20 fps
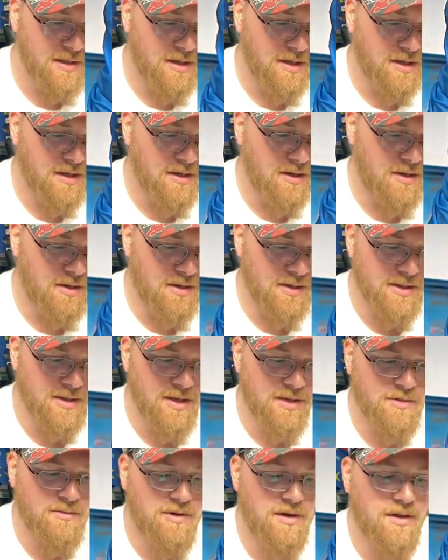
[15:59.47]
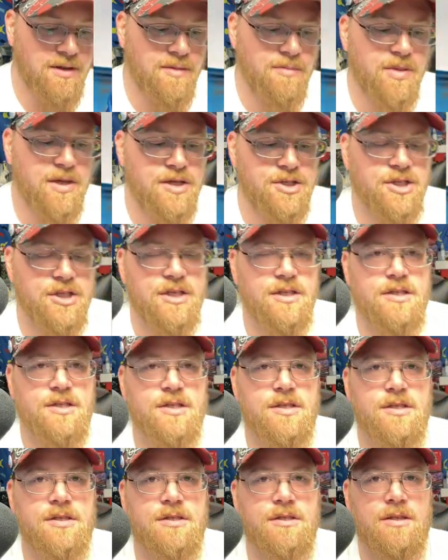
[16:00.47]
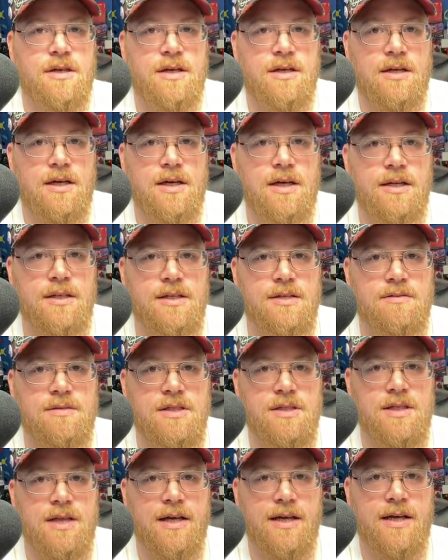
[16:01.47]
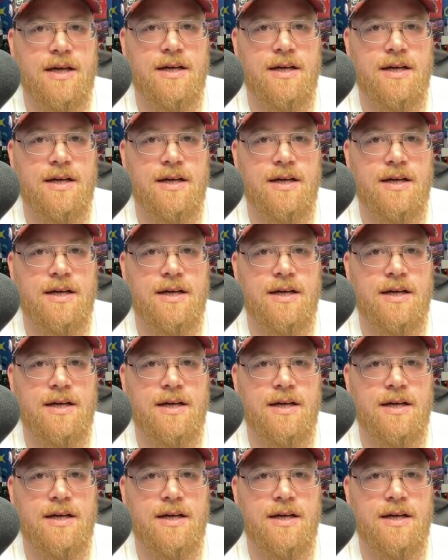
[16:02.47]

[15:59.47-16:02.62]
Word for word: Oh, another one of the Pidgeots. Uh, this one's like